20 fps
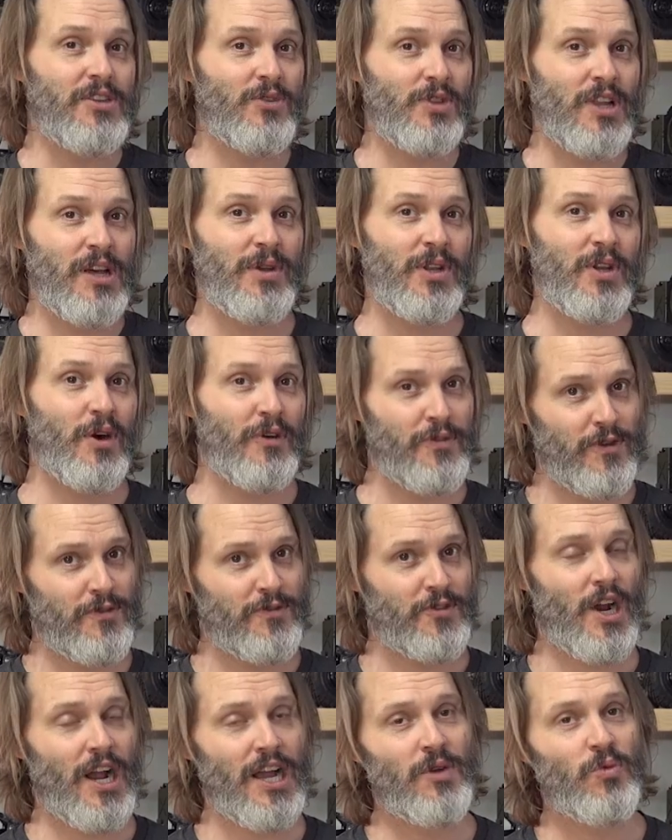you let me know if you've
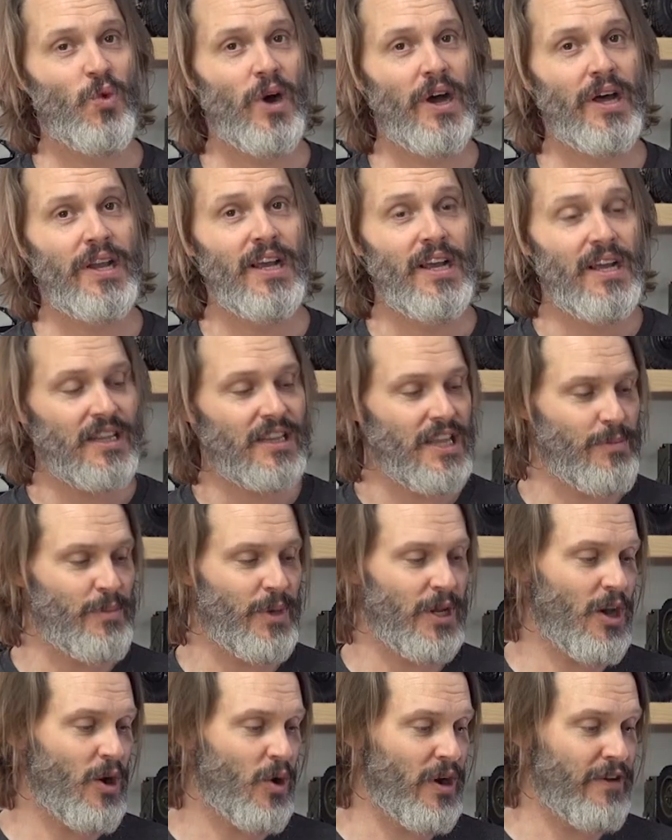tried one. Let
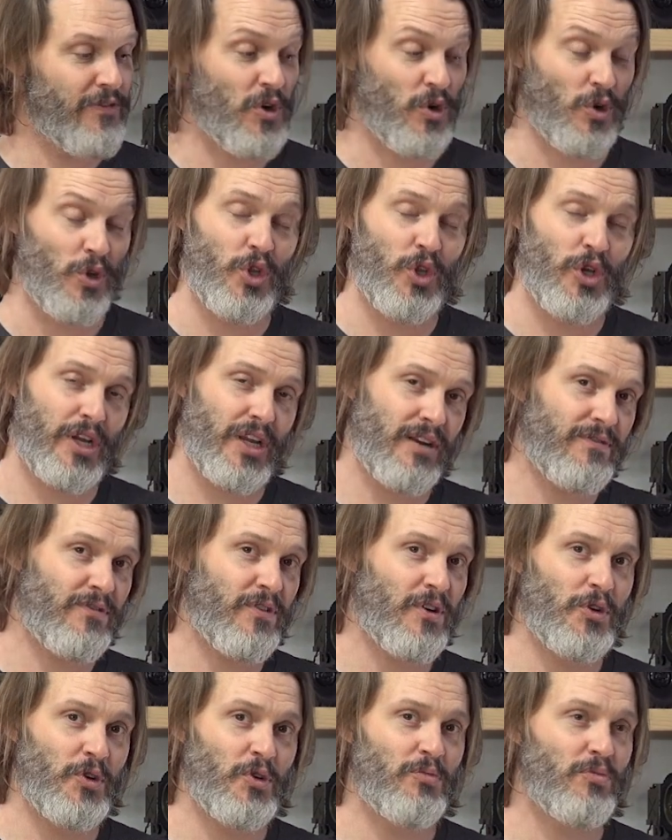me know if you're looking
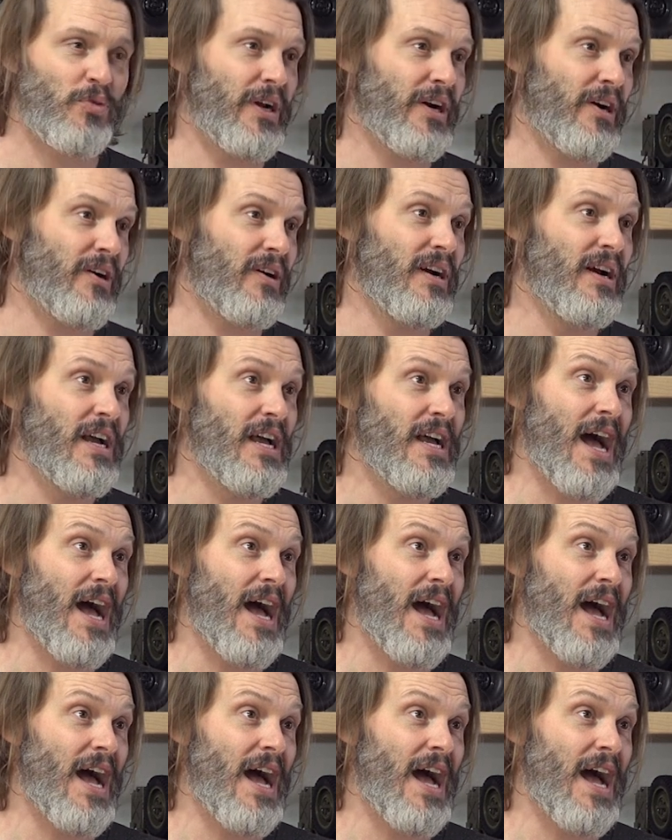for a new printer.